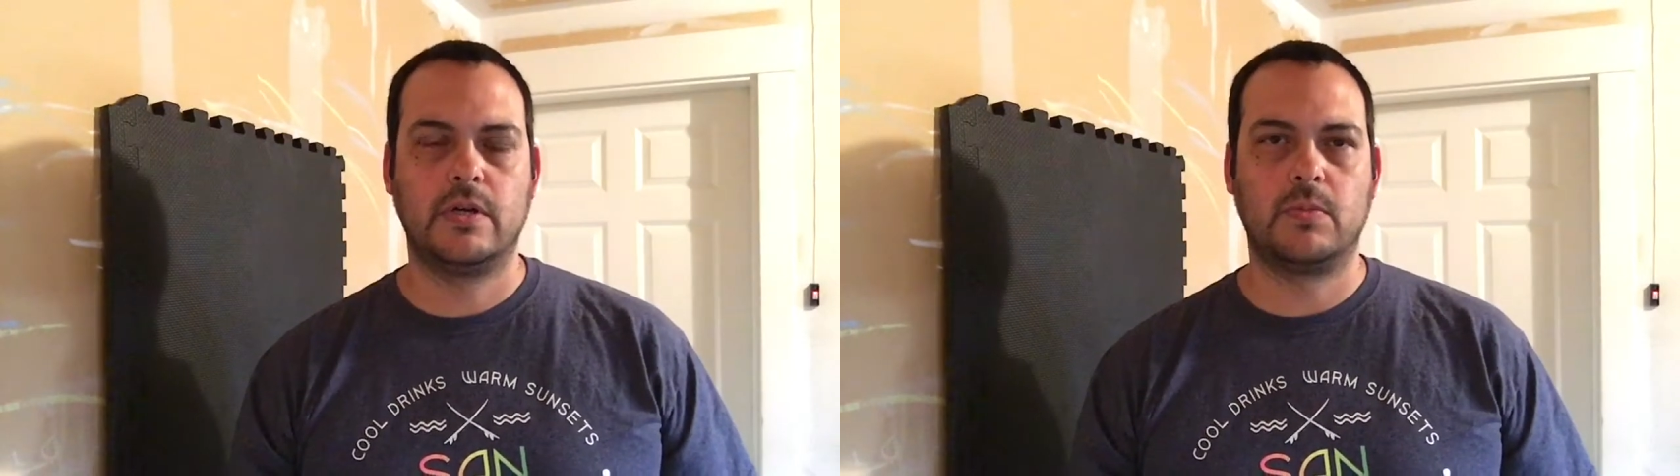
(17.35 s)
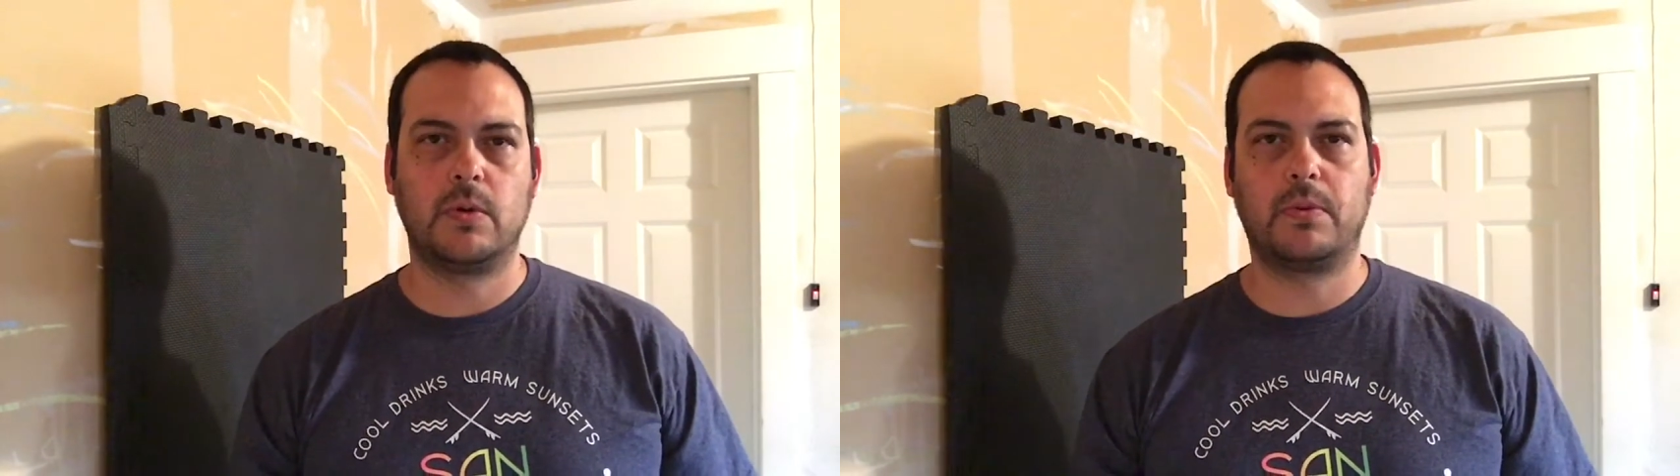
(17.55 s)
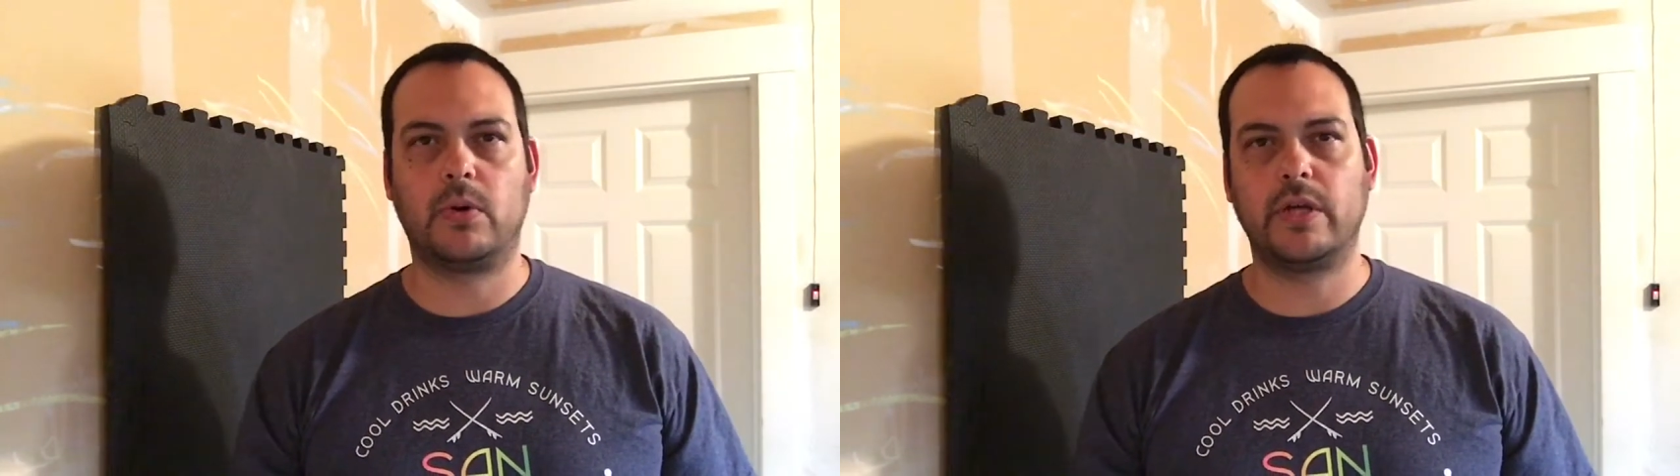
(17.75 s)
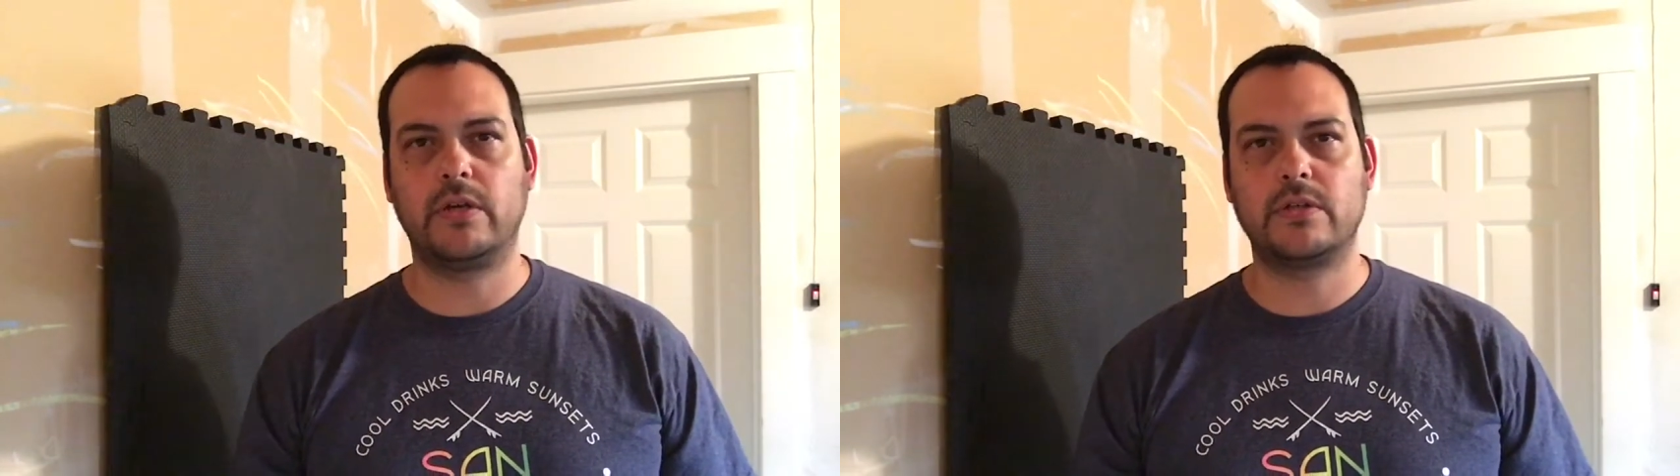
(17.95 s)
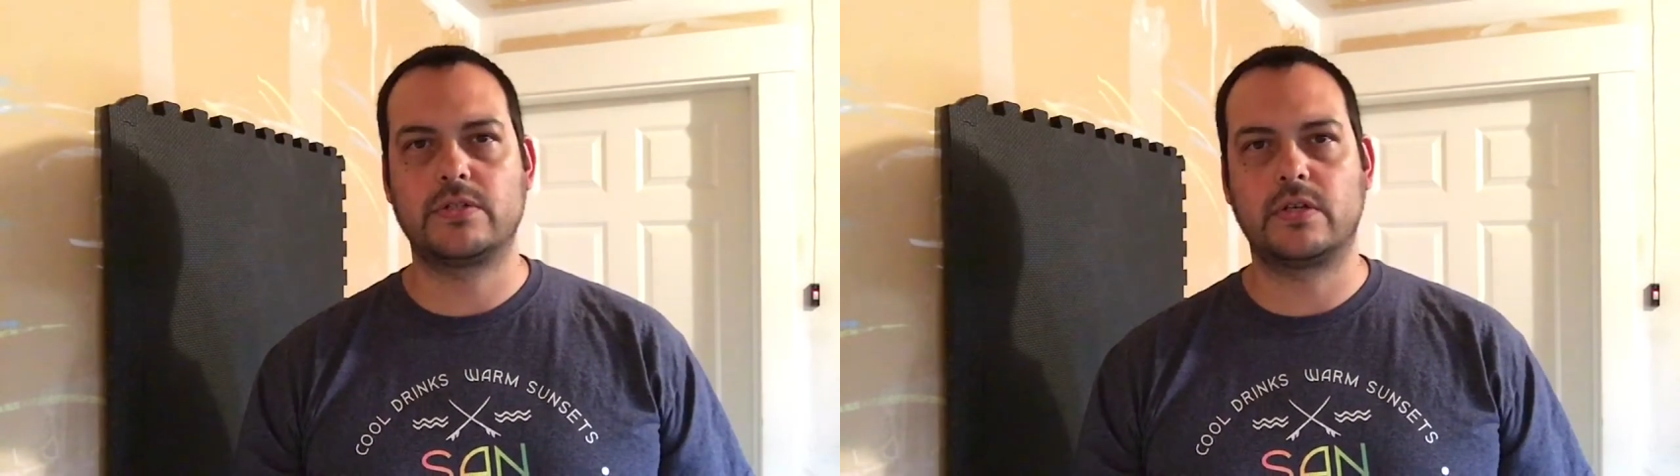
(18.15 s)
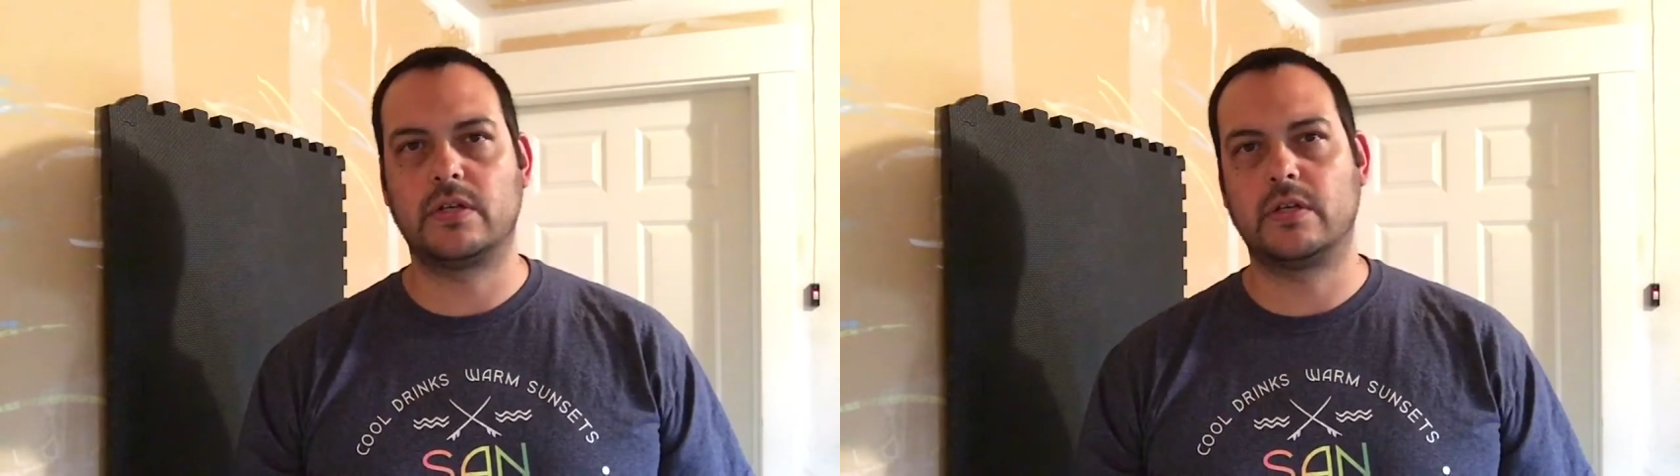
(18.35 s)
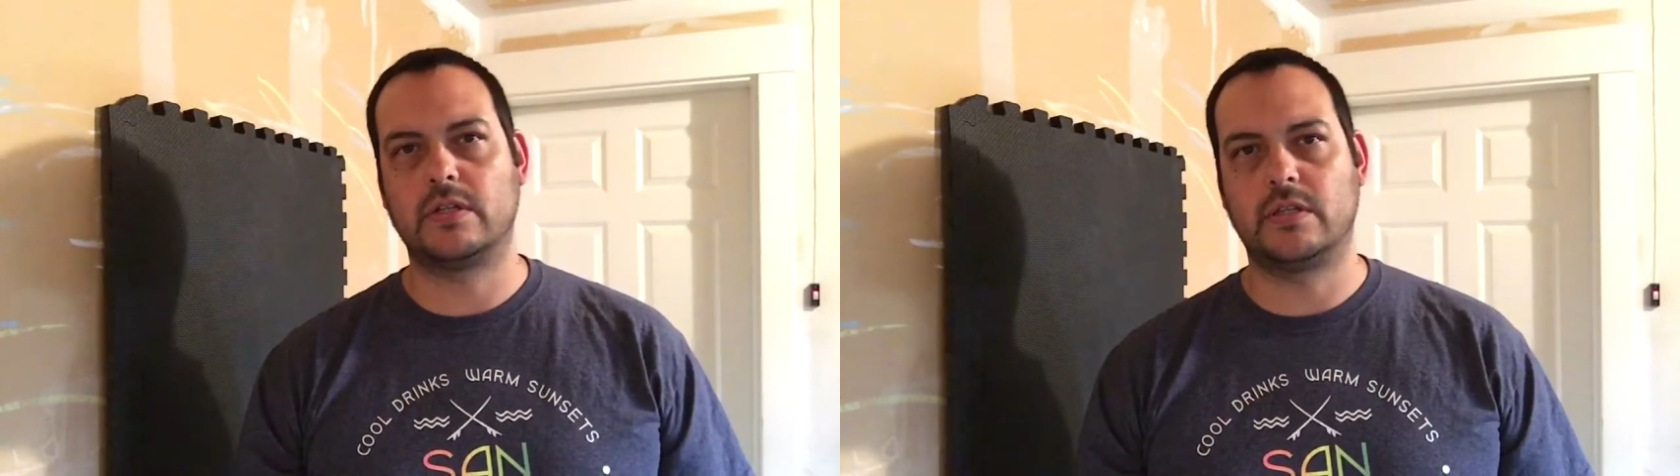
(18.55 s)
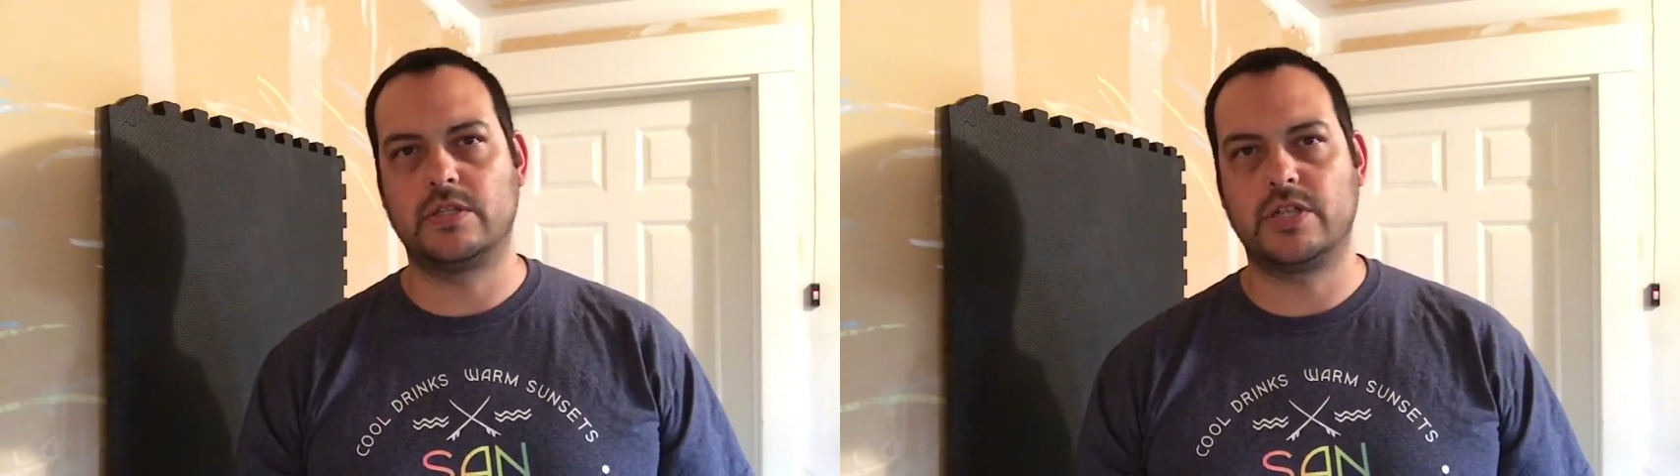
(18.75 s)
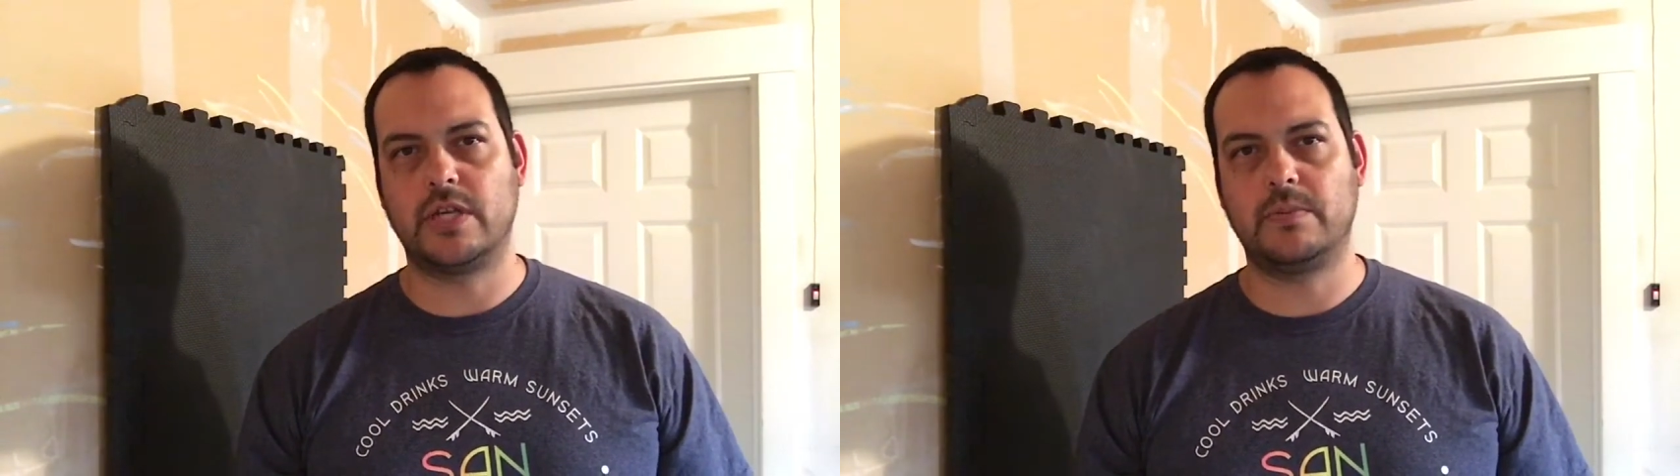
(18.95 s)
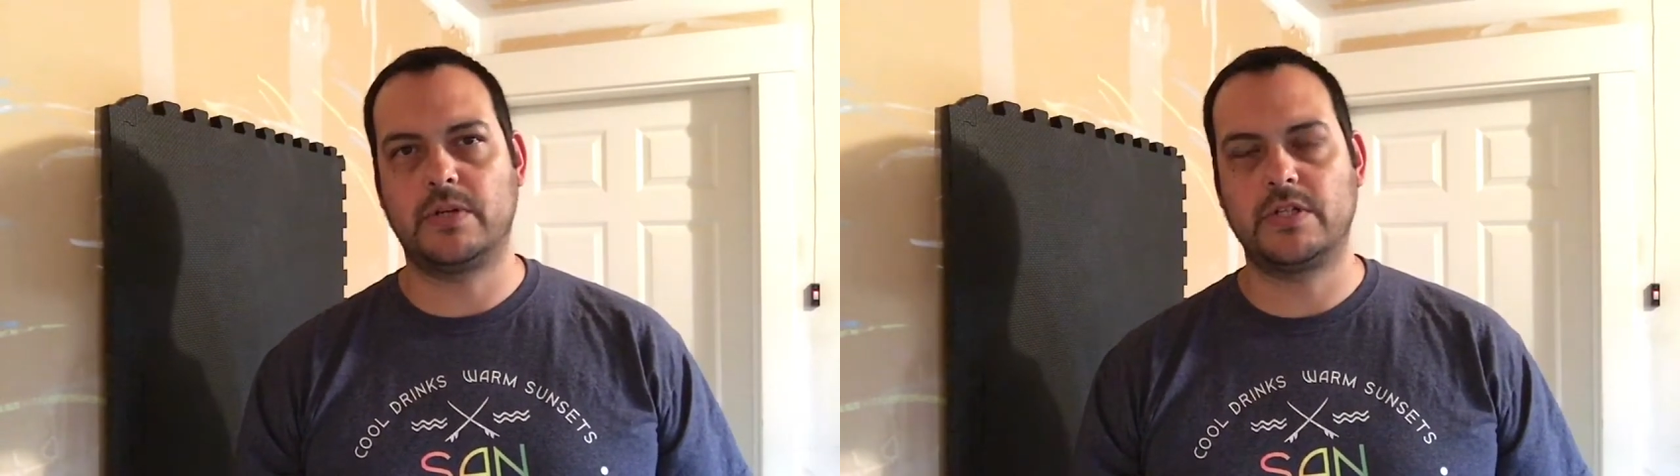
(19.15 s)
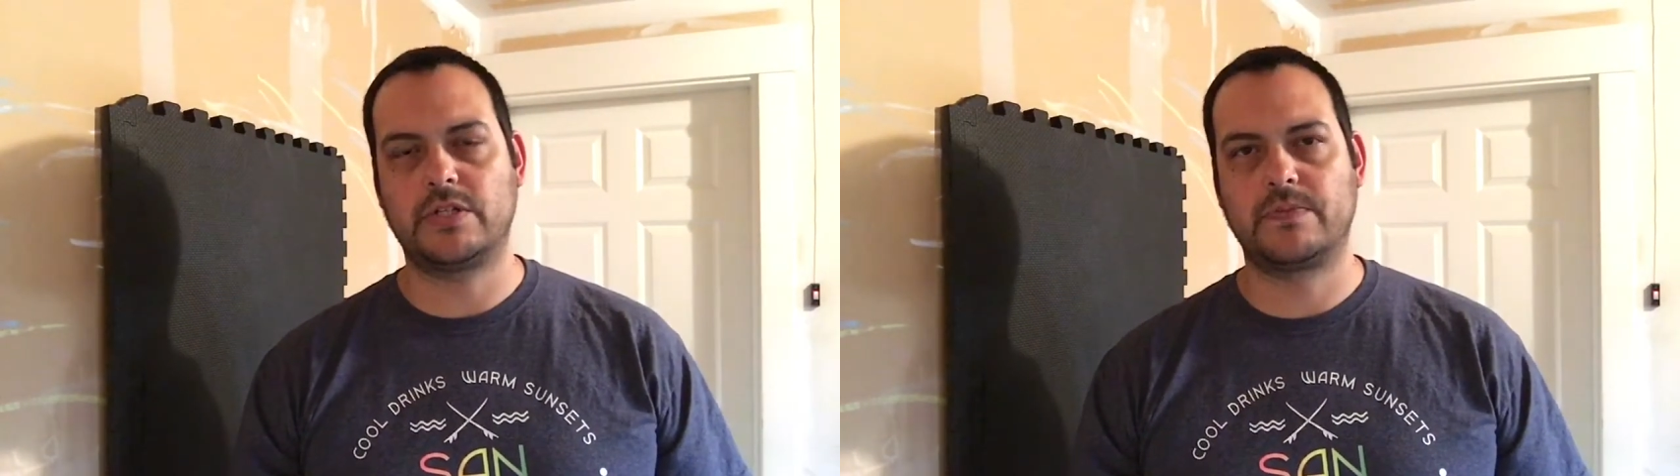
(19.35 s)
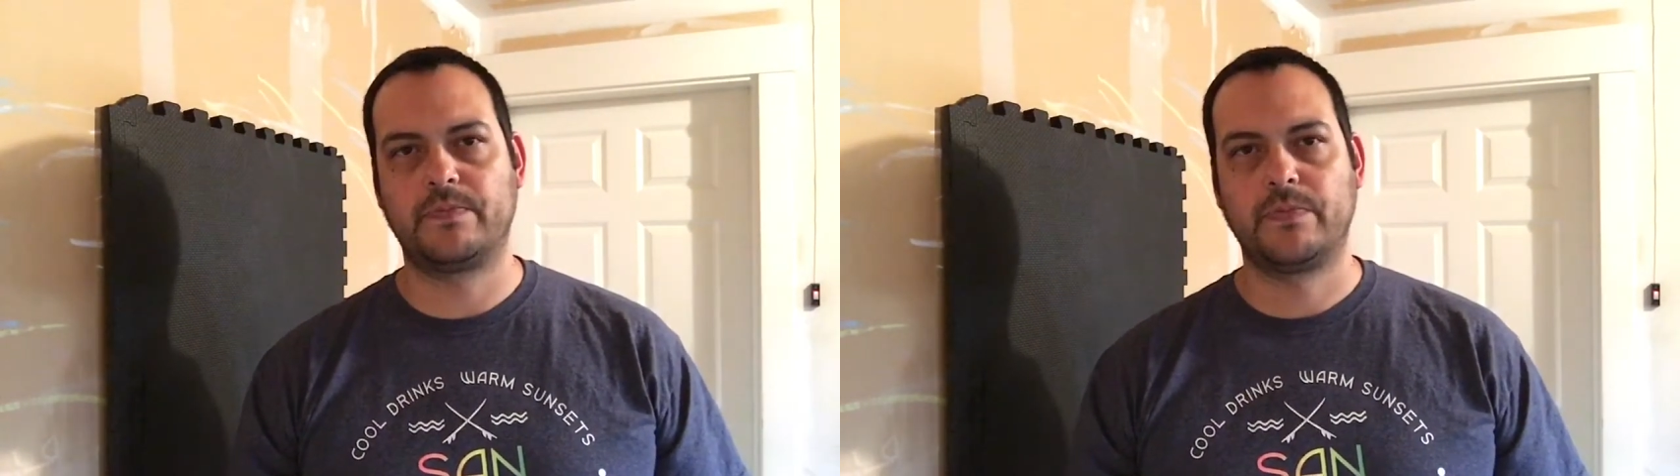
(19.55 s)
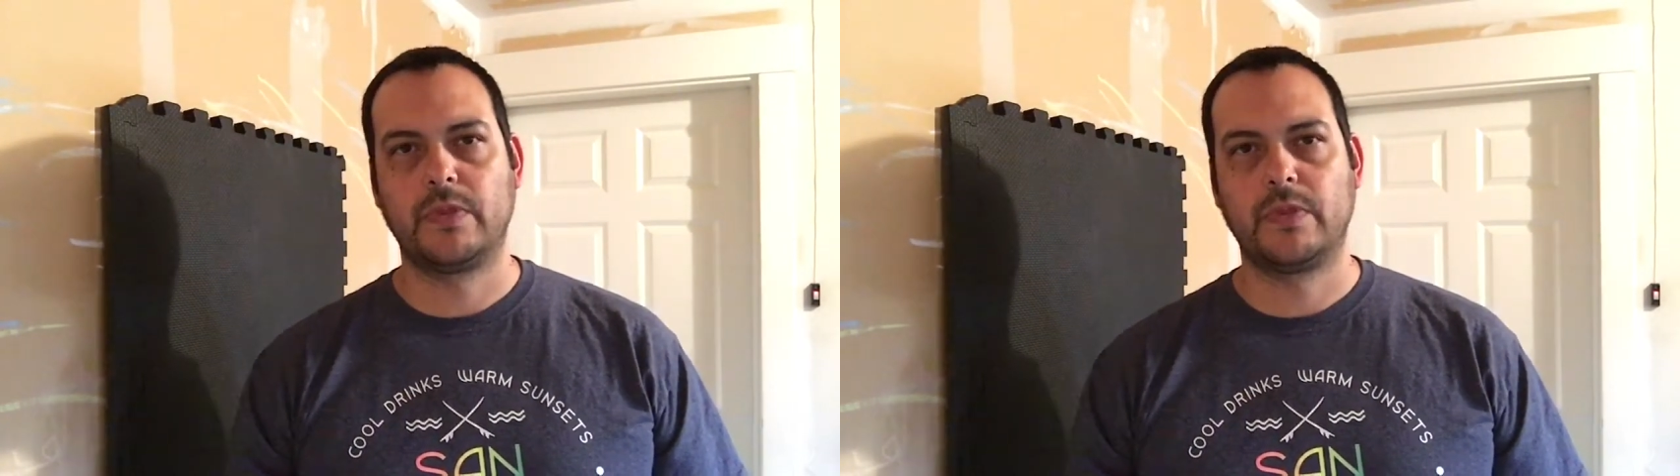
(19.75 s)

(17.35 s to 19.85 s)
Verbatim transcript: more pointers on the chain punch.